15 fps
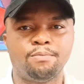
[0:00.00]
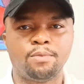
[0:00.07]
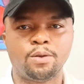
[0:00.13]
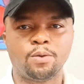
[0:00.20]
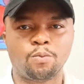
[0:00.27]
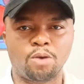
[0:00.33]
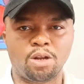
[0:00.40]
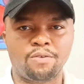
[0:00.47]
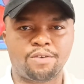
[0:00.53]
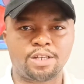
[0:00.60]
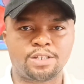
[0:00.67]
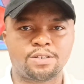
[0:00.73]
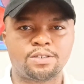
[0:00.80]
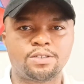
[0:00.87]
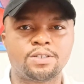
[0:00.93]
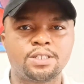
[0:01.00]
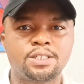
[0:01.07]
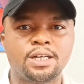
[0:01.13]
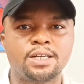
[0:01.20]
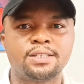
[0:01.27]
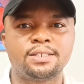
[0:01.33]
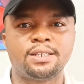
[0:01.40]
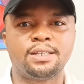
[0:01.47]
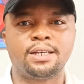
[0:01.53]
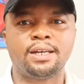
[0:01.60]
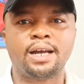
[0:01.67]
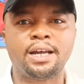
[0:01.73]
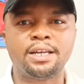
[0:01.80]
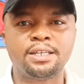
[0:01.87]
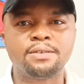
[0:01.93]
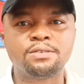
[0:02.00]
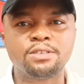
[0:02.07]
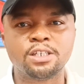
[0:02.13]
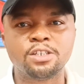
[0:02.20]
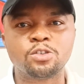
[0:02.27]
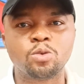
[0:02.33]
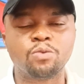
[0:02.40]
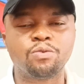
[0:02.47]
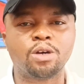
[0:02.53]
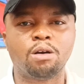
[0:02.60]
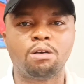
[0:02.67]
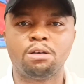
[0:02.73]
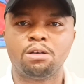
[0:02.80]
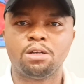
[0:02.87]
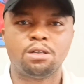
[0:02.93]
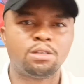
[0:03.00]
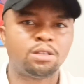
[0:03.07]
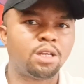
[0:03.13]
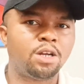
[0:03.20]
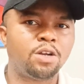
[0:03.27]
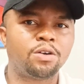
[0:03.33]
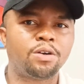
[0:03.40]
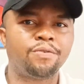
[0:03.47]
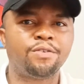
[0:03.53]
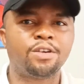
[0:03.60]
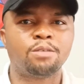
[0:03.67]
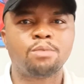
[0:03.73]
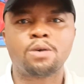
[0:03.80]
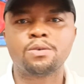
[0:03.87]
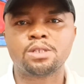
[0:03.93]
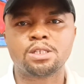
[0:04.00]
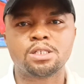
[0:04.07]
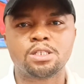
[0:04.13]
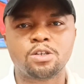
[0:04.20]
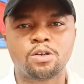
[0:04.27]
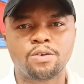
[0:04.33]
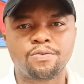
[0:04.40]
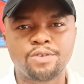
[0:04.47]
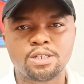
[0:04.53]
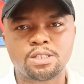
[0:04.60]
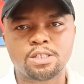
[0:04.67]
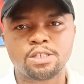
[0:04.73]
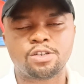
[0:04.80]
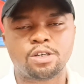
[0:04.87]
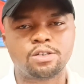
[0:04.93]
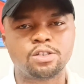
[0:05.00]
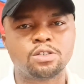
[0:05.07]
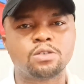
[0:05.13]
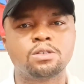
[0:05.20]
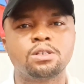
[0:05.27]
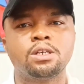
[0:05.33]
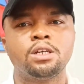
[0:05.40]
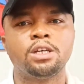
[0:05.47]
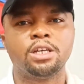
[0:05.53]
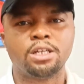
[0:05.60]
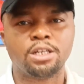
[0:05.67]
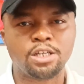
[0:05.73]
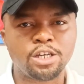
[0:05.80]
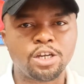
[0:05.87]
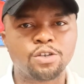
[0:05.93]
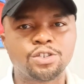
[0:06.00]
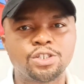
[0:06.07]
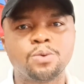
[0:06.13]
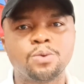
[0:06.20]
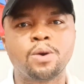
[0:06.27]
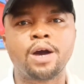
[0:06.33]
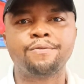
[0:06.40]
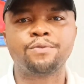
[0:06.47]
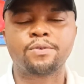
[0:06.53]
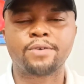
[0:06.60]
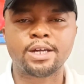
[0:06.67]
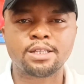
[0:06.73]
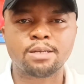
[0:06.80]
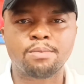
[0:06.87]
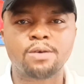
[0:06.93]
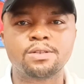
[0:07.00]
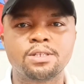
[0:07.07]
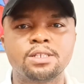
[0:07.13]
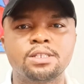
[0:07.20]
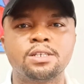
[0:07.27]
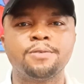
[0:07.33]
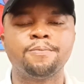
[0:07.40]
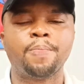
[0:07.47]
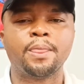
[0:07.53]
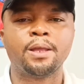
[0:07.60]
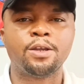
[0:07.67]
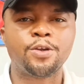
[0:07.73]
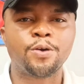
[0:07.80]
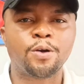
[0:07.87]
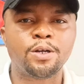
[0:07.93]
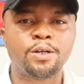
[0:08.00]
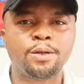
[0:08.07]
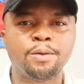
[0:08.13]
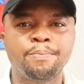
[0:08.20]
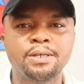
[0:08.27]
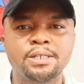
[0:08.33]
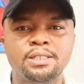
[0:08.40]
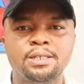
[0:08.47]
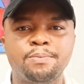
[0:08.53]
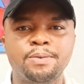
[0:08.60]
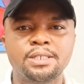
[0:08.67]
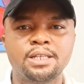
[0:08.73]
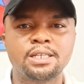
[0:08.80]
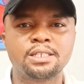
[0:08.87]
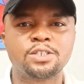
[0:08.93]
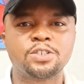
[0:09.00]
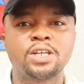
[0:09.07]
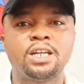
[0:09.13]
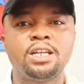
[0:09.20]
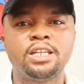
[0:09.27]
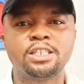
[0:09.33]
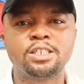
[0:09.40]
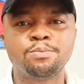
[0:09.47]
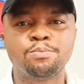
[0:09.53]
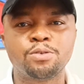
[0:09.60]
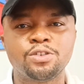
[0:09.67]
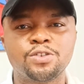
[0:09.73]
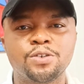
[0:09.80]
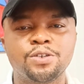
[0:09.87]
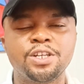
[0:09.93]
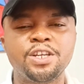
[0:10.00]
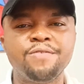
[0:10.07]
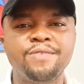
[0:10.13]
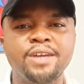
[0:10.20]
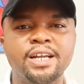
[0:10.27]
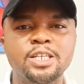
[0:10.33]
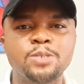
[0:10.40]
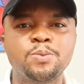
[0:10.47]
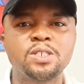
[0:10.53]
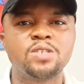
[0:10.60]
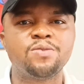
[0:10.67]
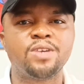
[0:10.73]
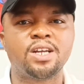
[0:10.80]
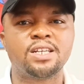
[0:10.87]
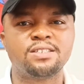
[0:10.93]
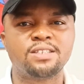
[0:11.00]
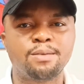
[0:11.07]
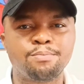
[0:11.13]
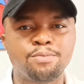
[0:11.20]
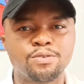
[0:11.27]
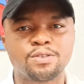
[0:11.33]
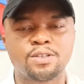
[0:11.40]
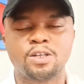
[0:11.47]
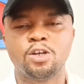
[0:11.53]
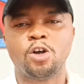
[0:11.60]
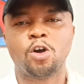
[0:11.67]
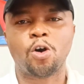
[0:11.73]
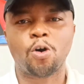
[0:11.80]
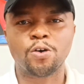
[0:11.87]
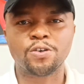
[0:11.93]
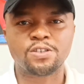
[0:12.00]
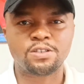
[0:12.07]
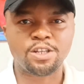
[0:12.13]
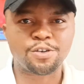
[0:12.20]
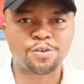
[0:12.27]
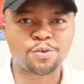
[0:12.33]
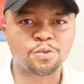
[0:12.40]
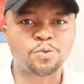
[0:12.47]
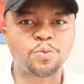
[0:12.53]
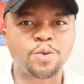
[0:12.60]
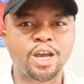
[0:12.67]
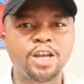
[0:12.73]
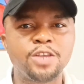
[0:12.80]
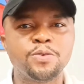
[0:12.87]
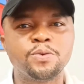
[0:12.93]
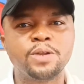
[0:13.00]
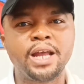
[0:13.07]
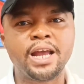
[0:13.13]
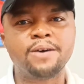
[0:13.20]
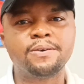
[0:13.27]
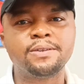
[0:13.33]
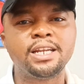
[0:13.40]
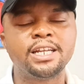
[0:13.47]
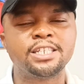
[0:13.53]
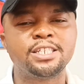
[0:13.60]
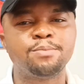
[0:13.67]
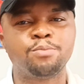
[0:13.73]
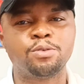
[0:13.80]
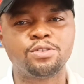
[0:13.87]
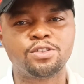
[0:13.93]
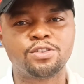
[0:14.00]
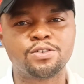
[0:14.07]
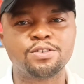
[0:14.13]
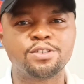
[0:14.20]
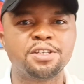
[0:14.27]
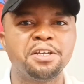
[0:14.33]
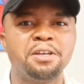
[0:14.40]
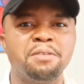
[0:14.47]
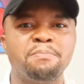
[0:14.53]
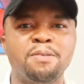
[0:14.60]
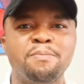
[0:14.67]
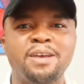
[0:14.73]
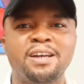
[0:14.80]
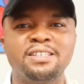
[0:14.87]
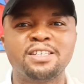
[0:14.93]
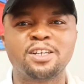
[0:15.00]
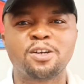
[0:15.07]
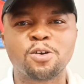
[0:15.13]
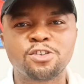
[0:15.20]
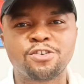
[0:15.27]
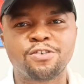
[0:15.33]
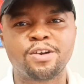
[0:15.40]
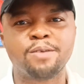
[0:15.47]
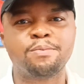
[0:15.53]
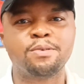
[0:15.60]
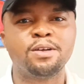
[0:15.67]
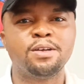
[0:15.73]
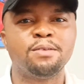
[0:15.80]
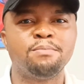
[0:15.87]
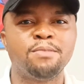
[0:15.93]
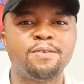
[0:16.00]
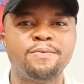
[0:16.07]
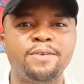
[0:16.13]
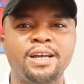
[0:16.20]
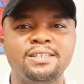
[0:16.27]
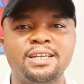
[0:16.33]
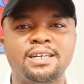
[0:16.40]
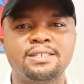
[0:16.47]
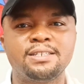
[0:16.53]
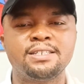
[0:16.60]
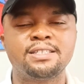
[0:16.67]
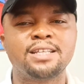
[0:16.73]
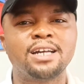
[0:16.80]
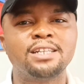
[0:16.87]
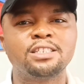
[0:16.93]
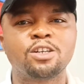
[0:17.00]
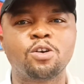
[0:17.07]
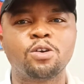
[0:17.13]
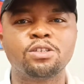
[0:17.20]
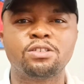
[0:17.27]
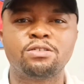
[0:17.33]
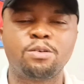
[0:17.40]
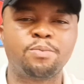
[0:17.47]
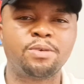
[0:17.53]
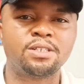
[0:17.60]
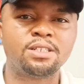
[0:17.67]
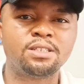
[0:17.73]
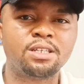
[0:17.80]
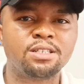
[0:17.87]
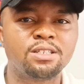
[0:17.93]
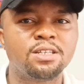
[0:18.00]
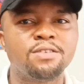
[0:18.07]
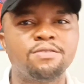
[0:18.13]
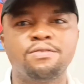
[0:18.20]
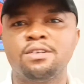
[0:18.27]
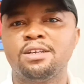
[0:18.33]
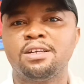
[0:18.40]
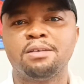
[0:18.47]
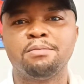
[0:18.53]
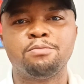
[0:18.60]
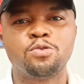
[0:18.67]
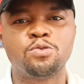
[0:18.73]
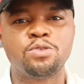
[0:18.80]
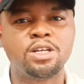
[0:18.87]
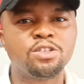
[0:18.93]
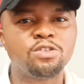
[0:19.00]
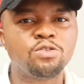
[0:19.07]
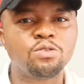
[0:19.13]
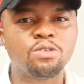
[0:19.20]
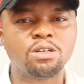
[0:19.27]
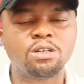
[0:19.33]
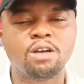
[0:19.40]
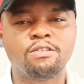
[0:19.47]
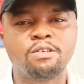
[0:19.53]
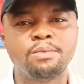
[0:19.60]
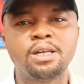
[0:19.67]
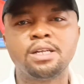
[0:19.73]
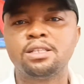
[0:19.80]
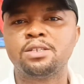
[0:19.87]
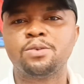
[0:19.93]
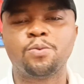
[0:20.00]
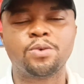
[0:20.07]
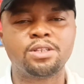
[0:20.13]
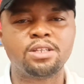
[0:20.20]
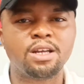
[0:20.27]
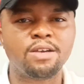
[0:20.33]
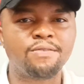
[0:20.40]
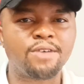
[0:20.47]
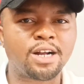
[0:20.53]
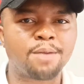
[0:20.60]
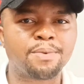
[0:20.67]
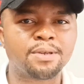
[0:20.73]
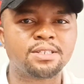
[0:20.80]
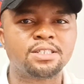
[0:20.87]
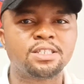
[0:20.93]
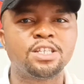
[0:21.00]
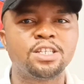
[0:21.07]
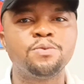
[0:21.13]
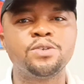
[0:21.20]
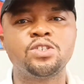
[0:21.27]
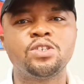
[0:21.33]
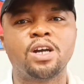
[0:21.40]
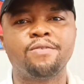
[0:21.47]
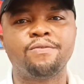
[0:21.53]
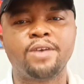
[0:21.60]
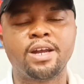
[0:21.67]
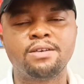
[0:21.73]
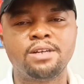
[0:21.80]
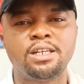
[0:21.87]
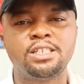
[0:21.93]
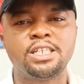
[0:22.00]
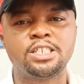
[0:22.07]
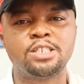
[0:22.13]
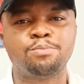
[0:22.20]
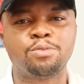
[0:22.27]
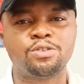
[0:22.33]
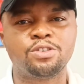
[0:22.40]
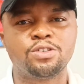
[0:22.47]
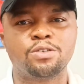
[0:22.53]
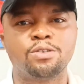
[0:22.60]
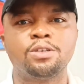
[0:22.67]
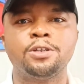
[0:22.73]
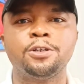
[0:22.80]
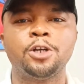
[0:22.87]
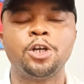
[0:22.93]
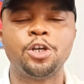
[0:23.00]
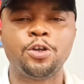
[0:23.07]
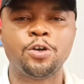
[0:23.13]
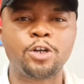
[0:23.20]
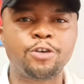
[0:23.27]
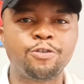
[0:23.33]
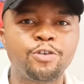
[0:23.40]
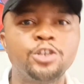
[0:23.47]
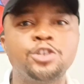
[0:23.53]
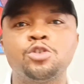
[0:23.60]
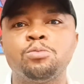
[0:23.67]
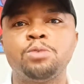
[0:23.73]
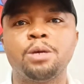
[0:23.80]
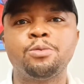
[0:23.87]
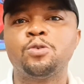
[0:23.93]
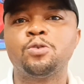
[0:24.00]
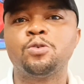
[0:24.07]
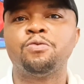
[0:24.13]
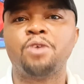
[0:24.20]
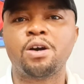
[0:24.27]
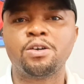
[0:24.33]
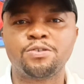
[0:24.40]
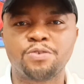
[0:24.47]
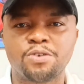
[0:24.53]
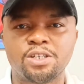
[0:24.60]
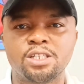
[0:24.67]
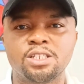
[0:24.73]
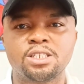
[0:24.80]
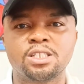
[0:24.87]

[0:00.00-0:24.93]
qualifications such as the IELTS, TOEFL, tell your referee about it. Your referee sees your result, he or she will have to write about it. Your a personal skills and leadership position. If there are specific examples or scenarios where you held leadership positions, maybe as a course rep, maybe as the assistant course representative, students union government, whatever capacity in which you have held a leadership position, your referee should be able to vouch for it,